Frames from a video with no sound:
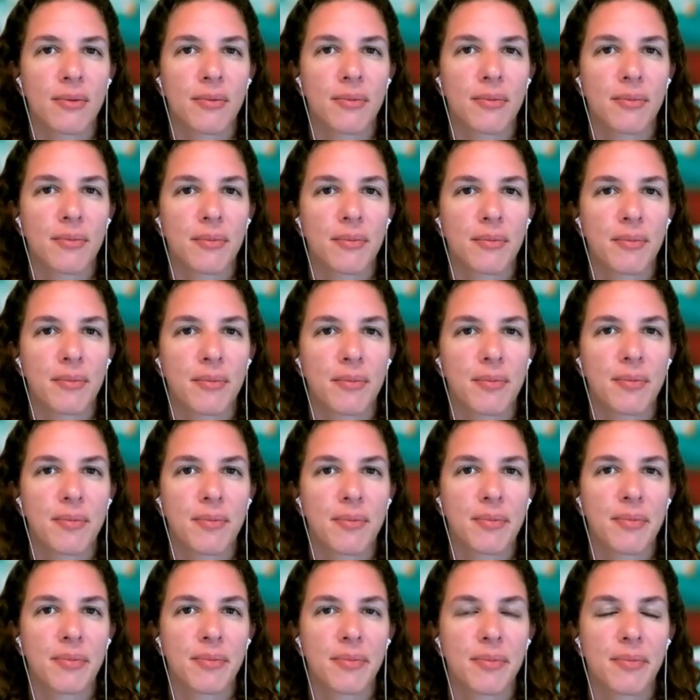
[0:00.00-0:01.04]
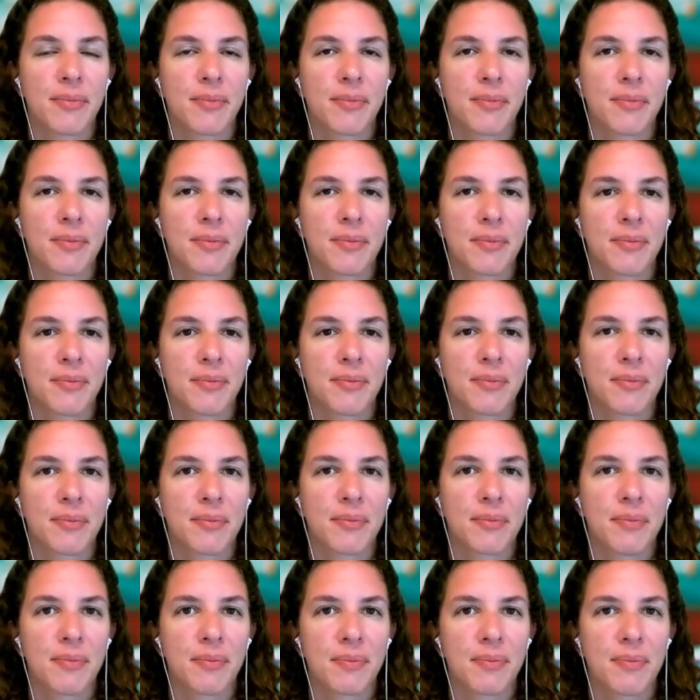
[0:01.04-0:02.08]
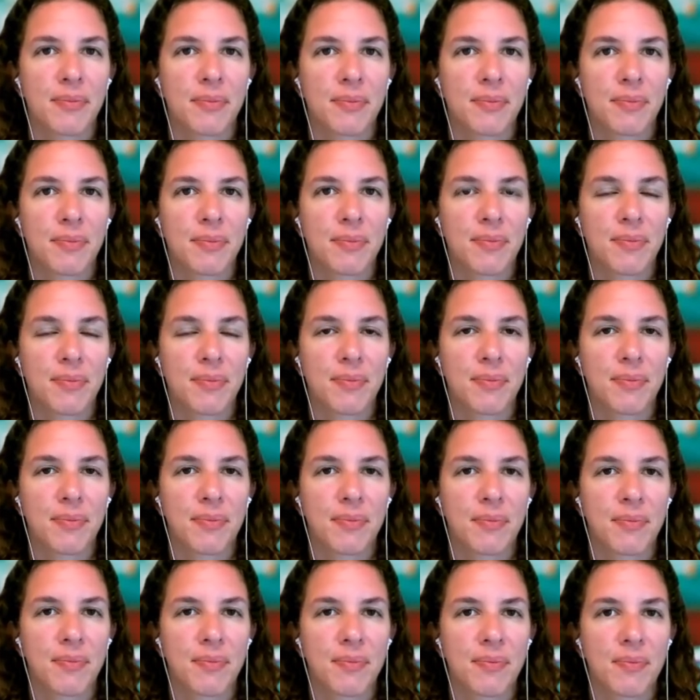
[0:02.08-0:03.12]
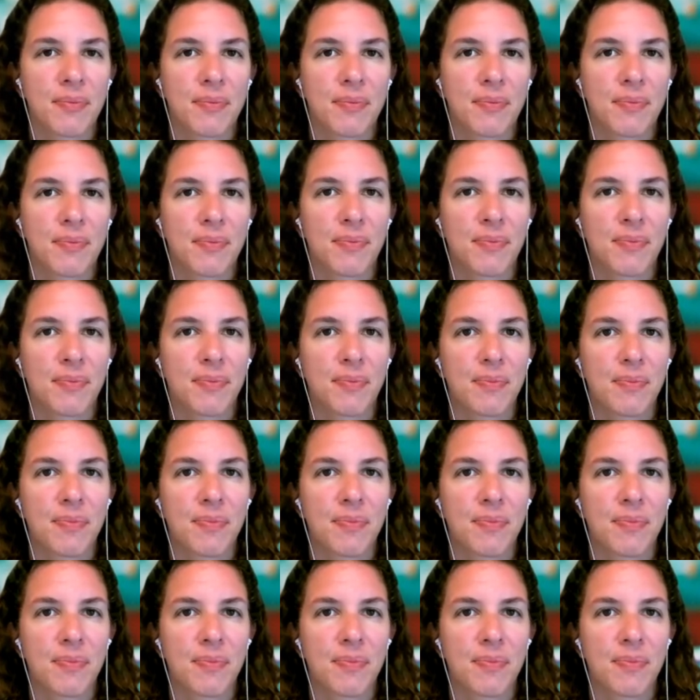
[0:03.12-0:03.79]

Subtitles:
[no speech]